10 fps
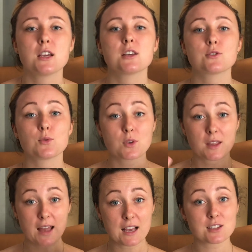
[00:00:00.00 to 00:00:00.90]
So you
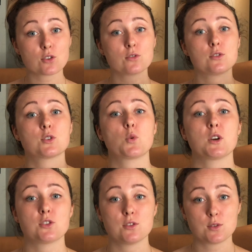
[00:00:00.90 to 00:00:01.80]
can ask all those
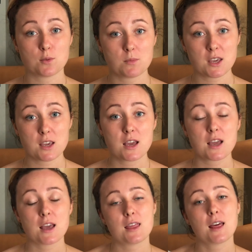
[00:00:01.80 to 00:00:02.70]
questions to me,
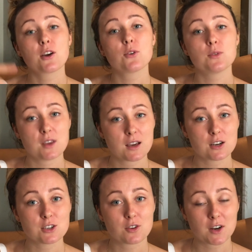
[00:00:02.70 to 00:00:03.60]
and I go to the
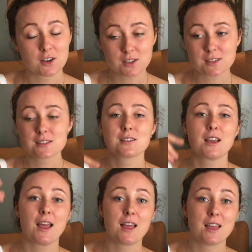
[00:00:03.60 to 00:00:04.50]
Akashic Records
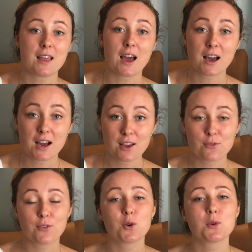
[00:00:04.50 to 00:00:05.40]
and I
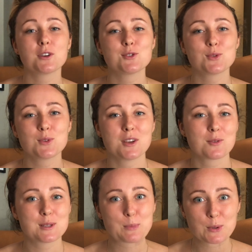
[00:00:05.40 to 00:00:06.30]
forward you the
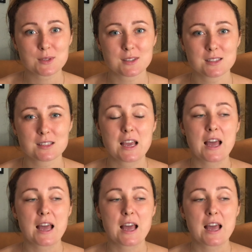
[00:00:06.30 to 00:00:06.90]
responses.